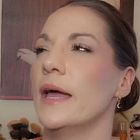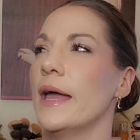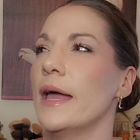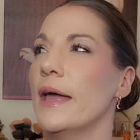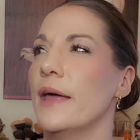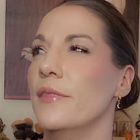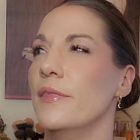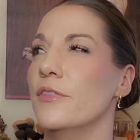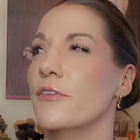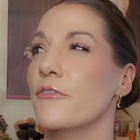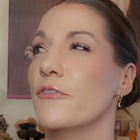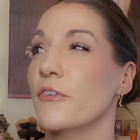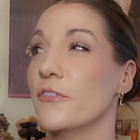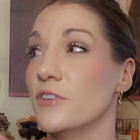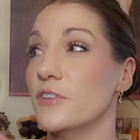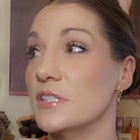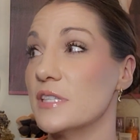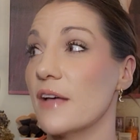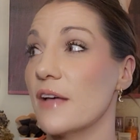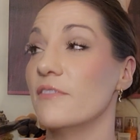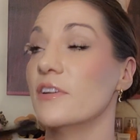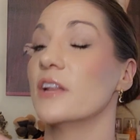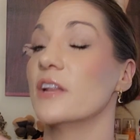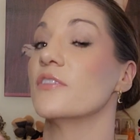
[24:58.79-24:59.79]
and the
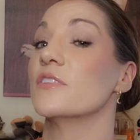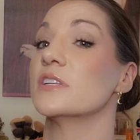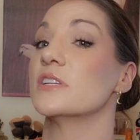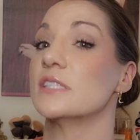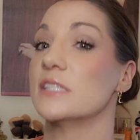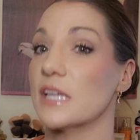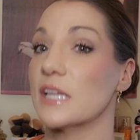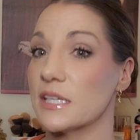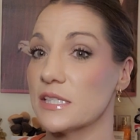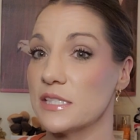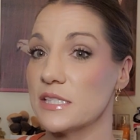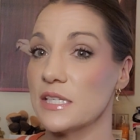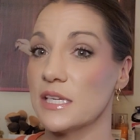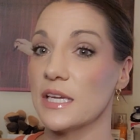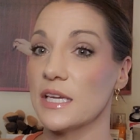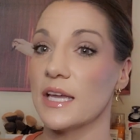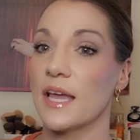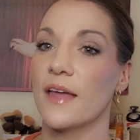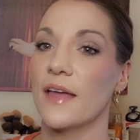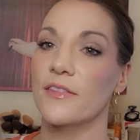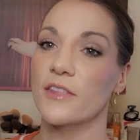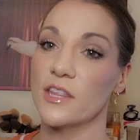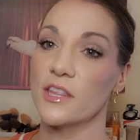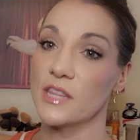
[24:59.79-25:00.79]
57 and the 60
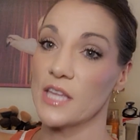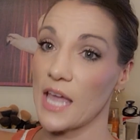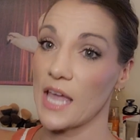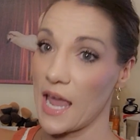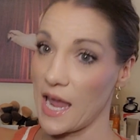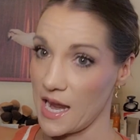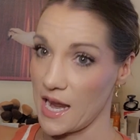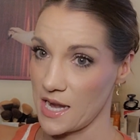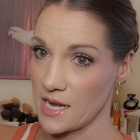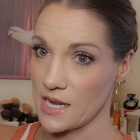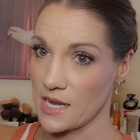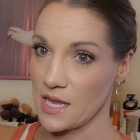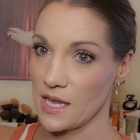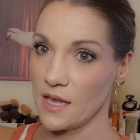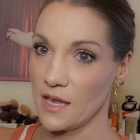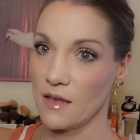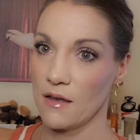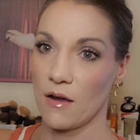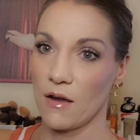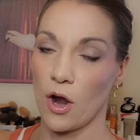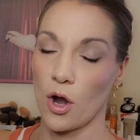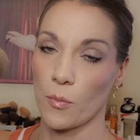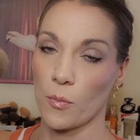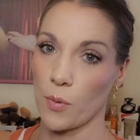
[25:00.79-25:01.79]
and then the 80
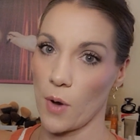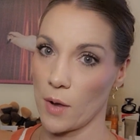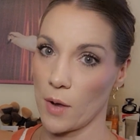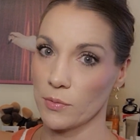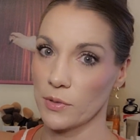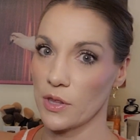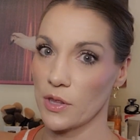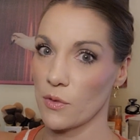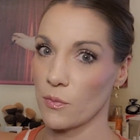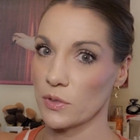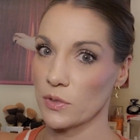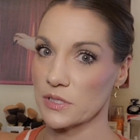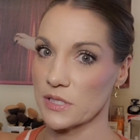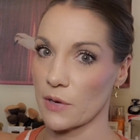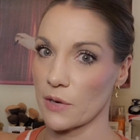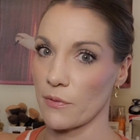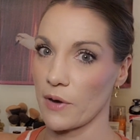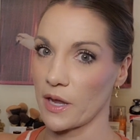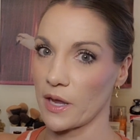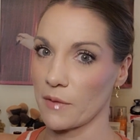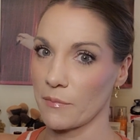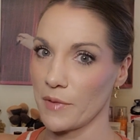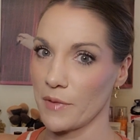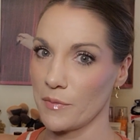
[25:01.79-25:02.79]
are probably the ones I
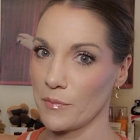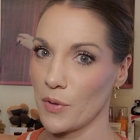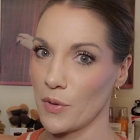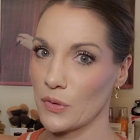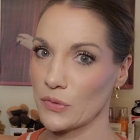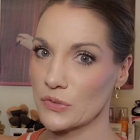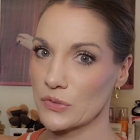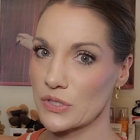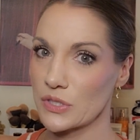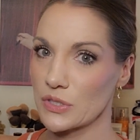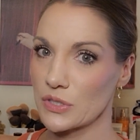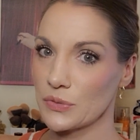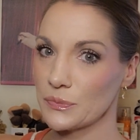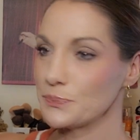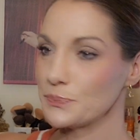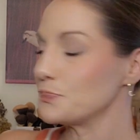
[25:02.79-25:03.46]
recommend most.